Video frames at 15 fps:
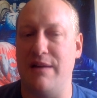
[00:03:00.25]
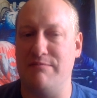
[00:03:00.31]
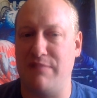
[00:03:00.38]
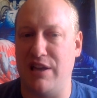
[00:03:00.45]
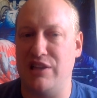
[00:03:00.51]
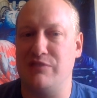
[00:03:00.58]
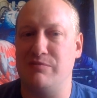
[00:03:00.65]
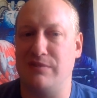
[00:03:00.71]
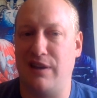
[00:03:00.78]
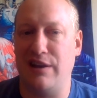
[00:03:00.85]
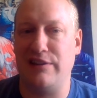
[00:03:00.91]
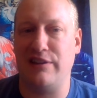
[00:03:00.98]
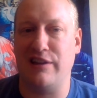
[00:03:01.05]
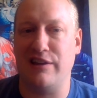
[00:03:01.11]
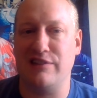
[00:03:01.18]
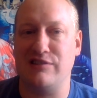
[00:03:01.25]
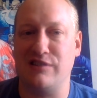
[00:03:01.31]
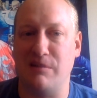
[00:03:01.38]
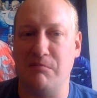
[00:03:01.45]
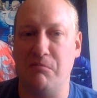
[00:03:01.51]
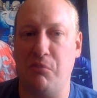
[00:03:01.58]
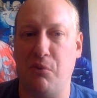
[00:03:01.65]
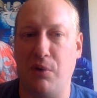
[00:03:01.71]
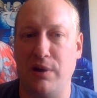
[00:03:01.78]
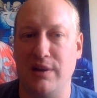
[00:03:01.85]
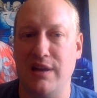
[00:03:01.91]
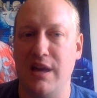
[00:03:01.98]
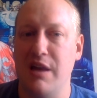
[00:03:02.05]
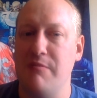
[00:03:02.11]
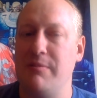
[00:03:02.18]
that basement idea at some
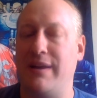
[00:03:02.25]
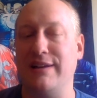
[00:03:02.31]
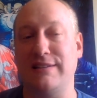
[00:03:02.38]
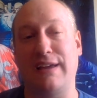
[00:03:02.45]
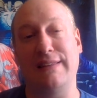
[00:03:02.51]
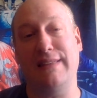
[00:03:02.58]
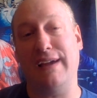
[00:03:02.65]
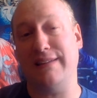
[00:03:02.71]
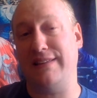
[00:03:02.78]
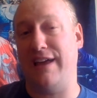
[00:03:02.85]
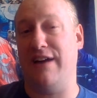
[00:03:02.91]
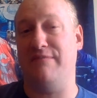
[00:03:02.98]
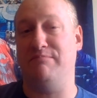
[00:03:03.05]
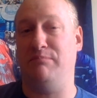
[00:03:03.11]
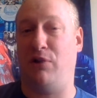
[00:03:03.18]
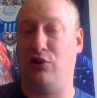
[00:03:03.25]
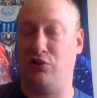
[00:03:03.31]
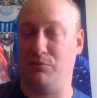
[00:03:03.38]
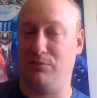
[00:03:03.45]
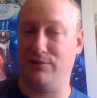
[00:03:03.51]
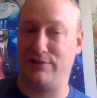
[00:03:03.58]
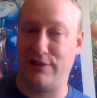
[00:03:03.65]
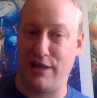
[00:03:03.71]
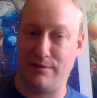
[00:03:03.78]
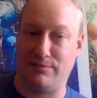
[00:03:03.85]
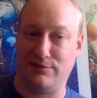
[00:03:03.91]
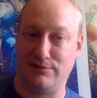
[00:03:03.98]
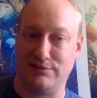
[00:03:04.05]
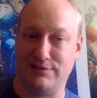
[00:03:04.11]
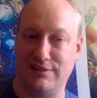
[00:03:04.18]
point, because I'd like to have multiple
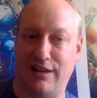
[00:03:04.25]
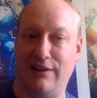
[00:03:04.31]
tables.